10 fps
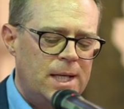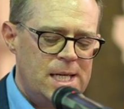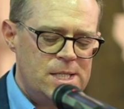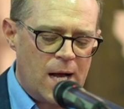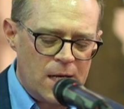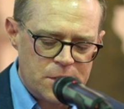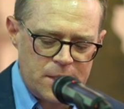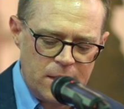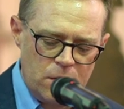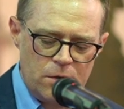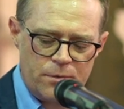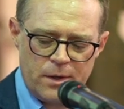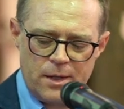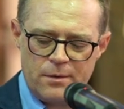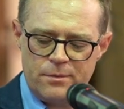He's asking you to
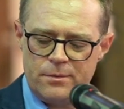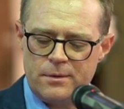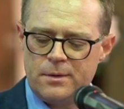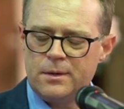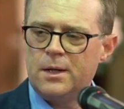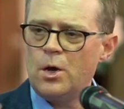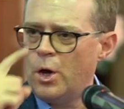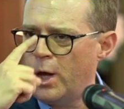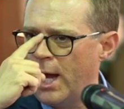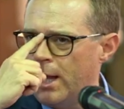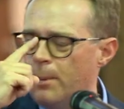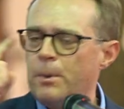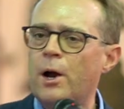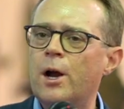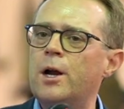forgive. The
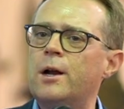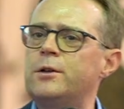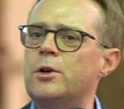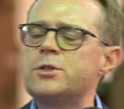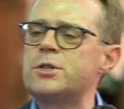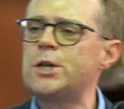prayer doesn't